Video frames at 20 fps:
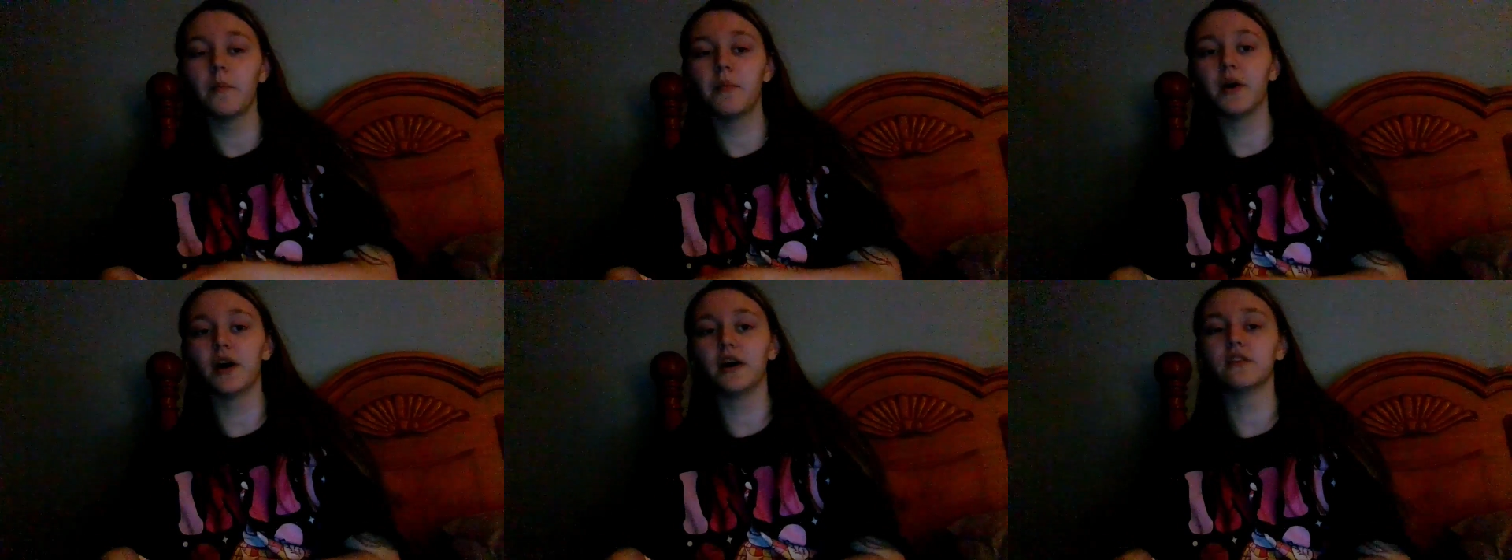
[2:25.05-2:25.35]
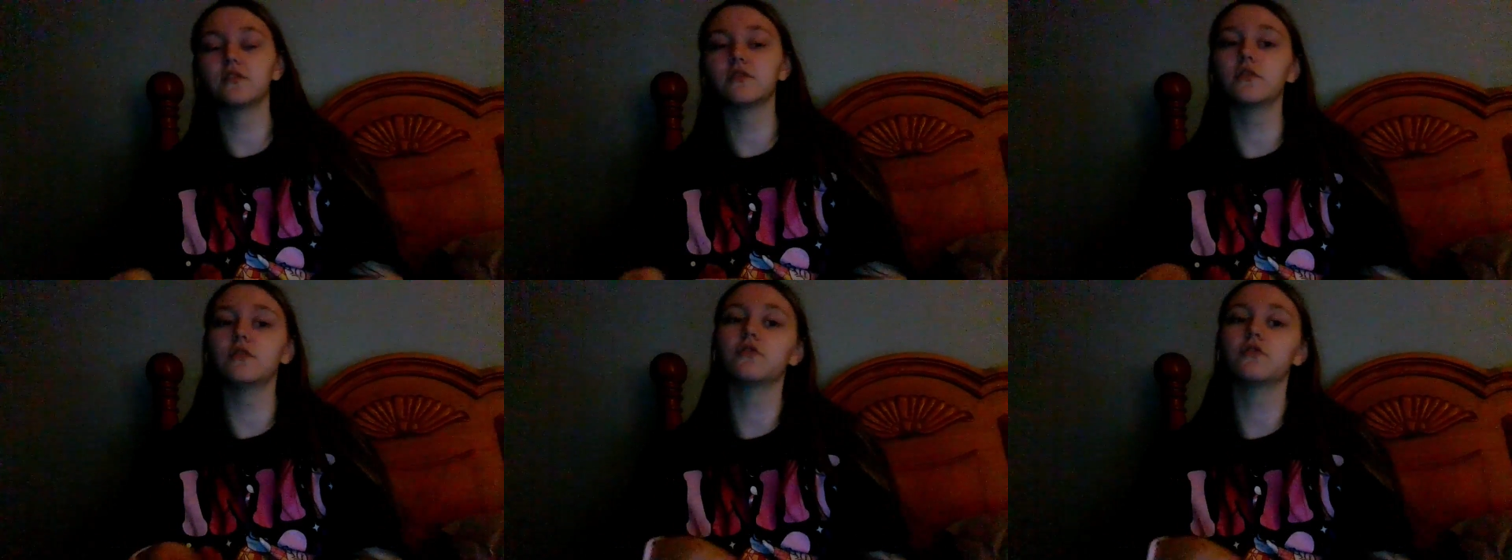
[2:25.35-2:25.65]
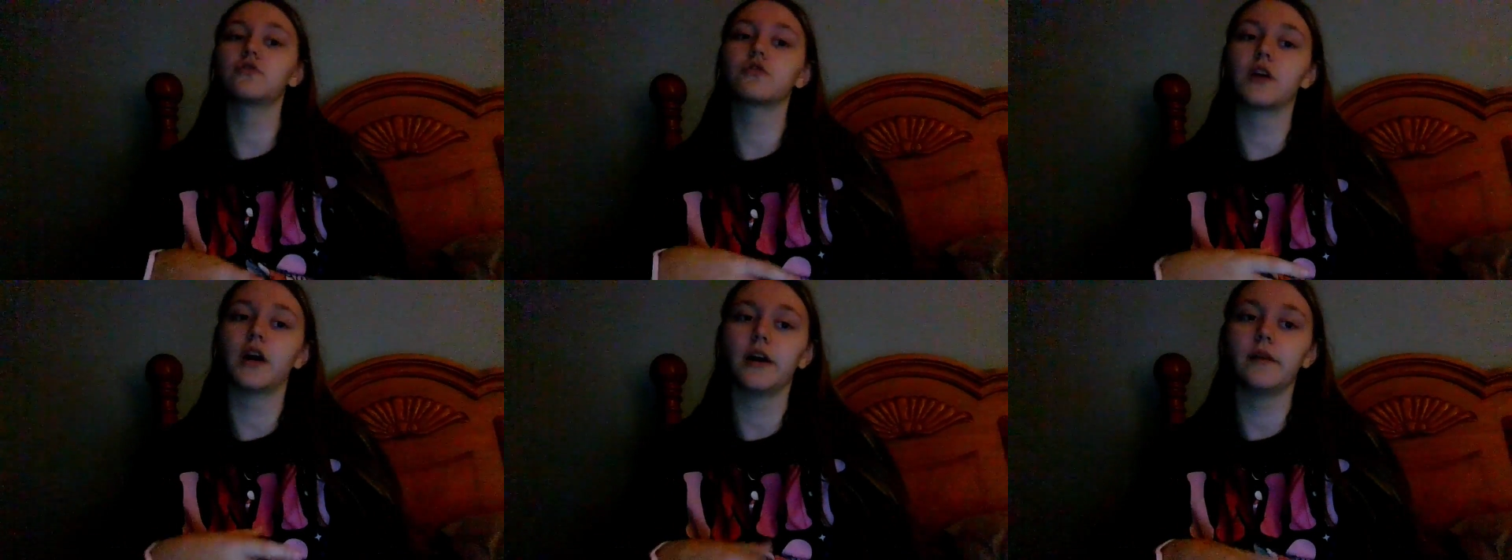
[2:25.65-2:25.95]
but I'll still
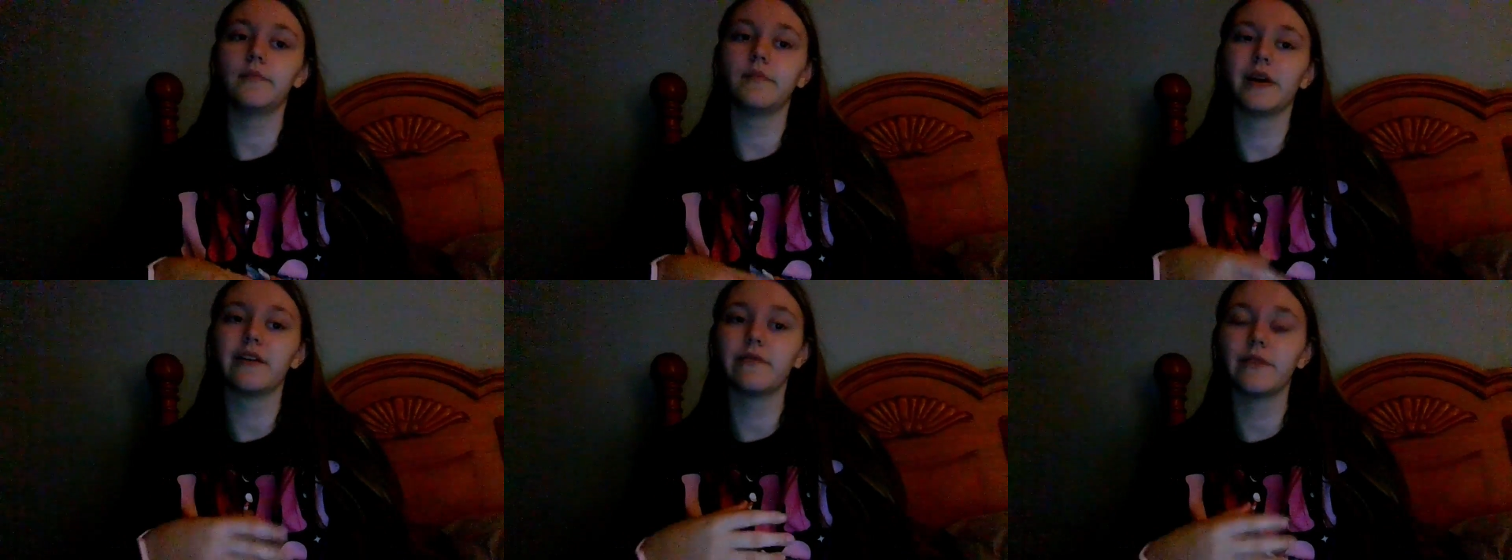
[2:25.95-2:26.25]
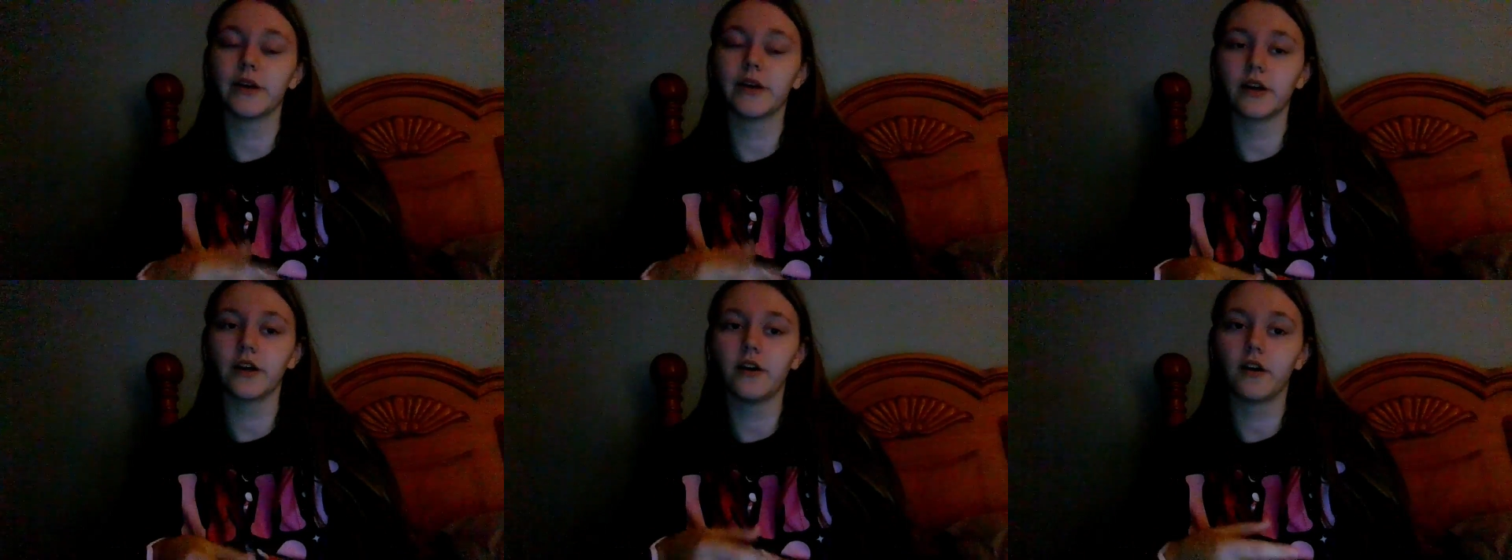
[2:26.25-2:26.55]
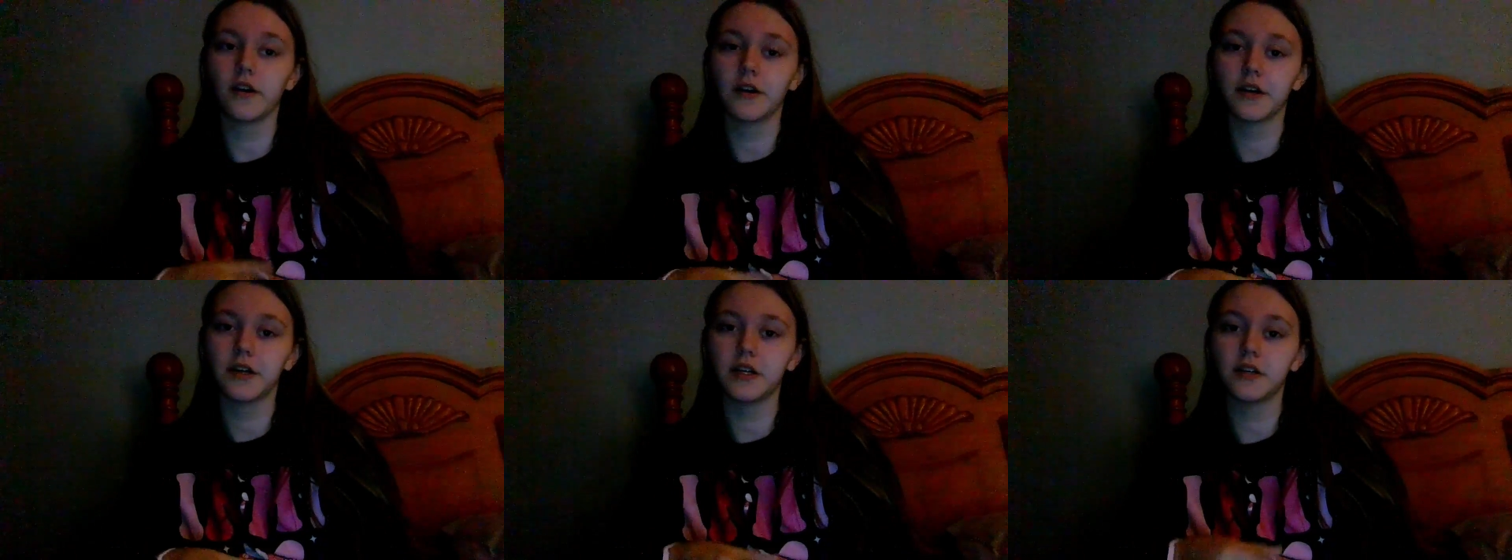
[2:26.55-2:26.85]
try my very
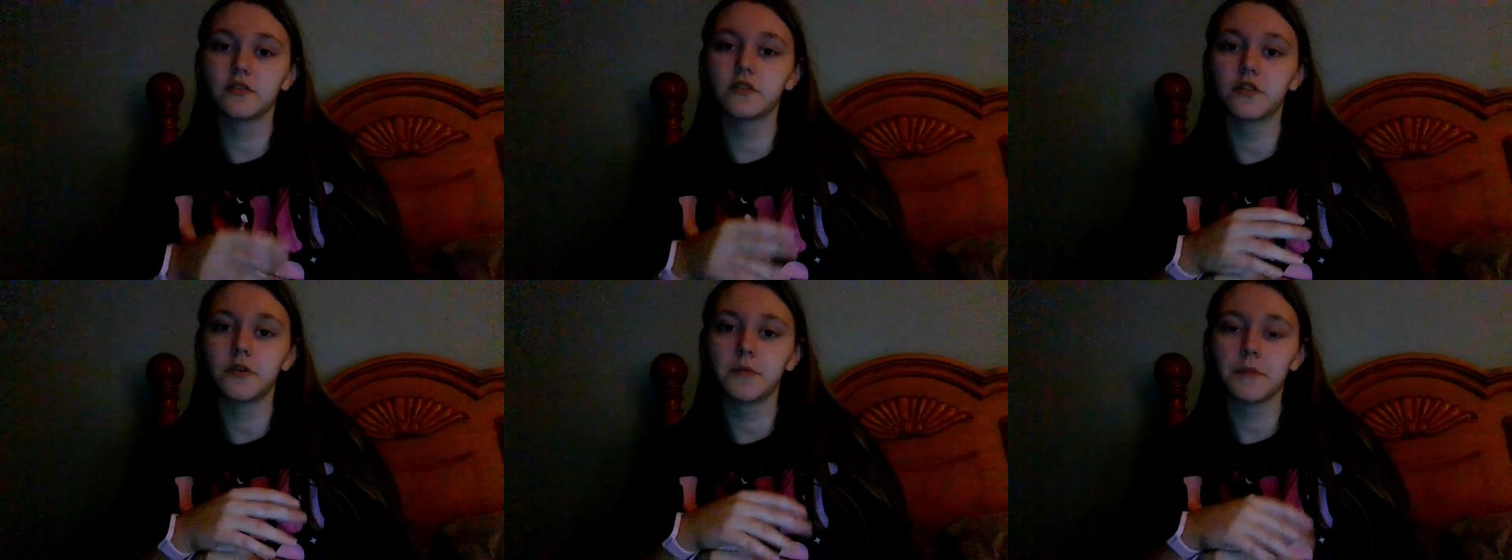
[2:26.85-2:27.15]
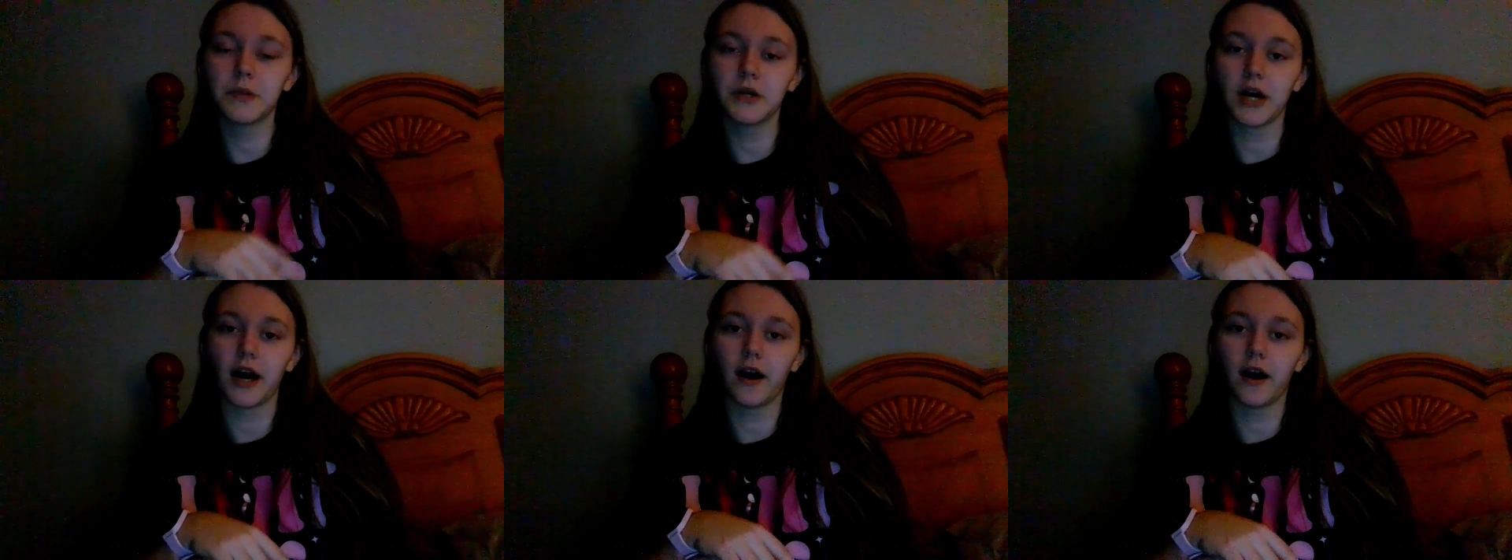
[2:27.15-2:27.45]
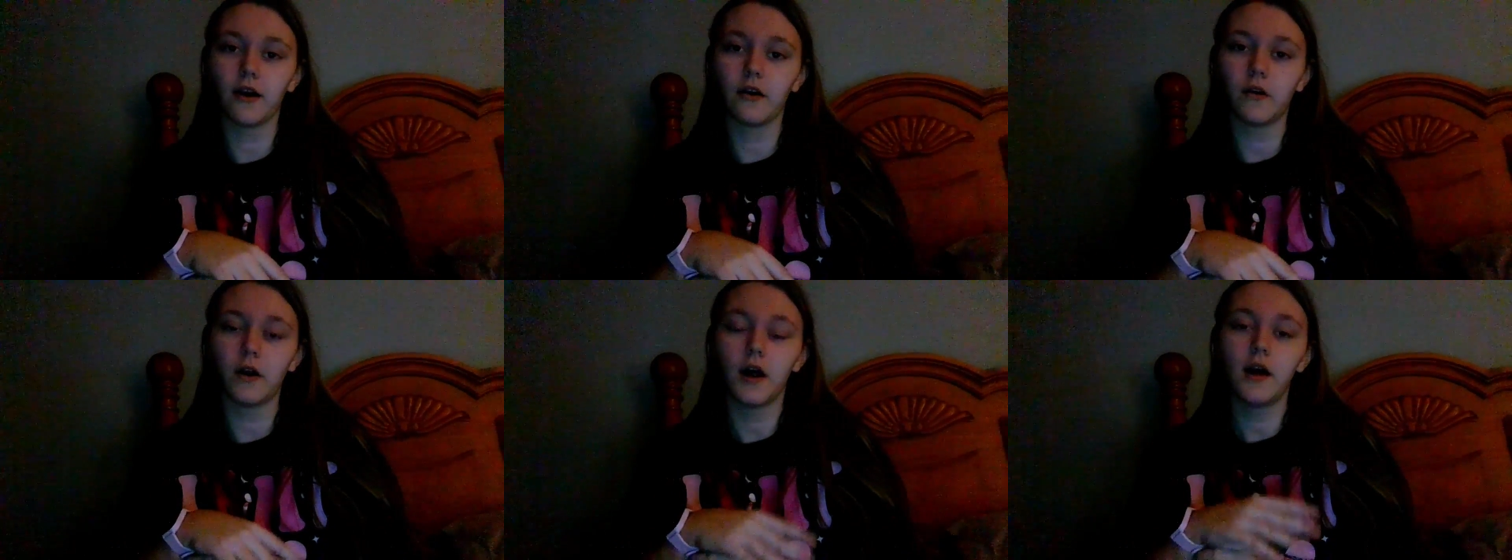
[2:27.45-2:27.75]
hardest to put
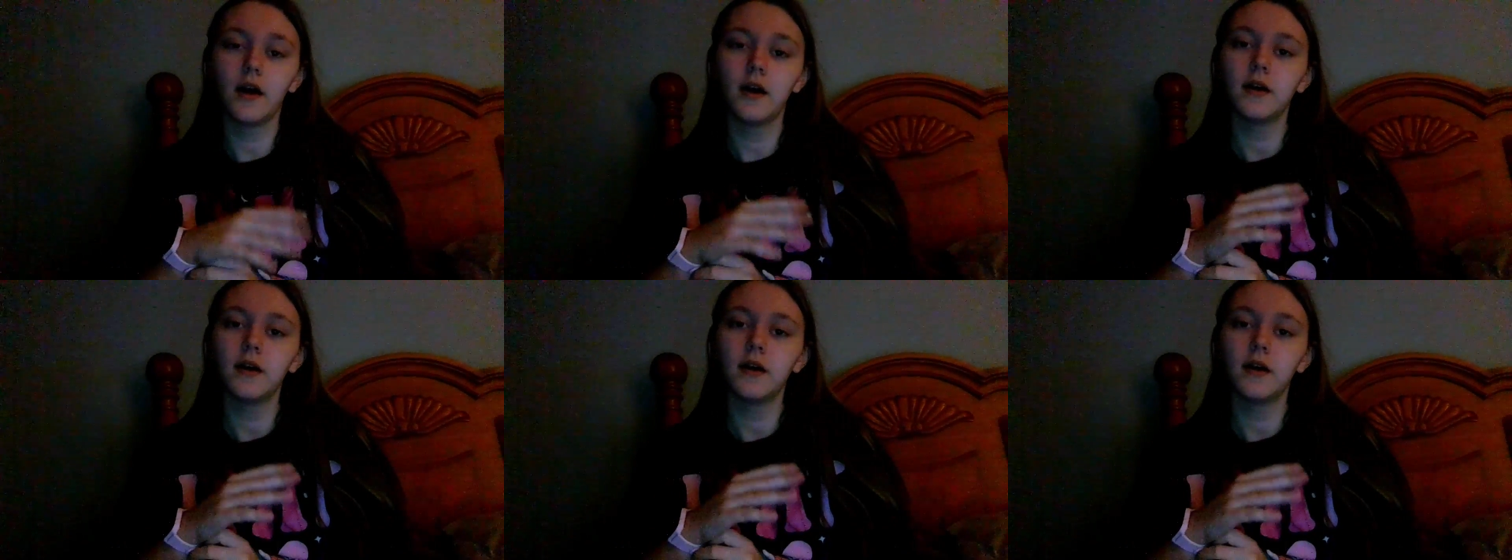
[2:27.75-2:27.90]
out